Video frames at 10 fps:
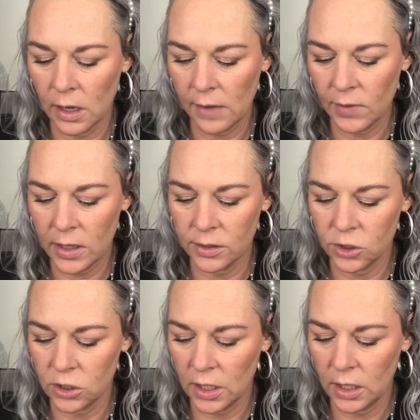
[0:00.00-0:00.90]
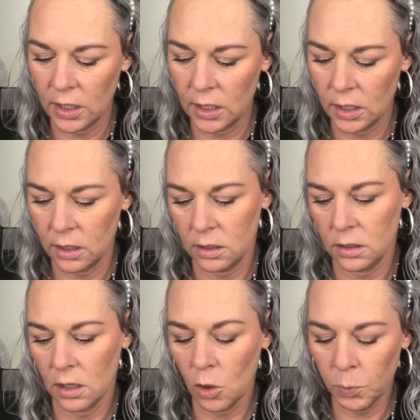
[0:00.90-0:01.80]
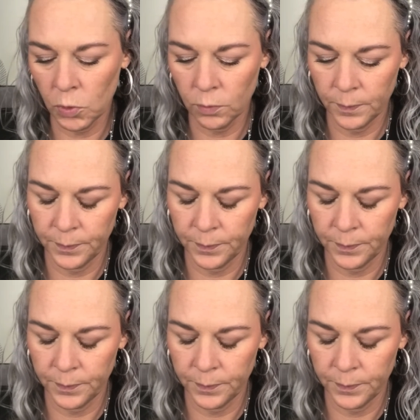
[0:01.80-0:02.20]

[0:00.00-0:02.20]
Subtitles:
I've got the shade Opal.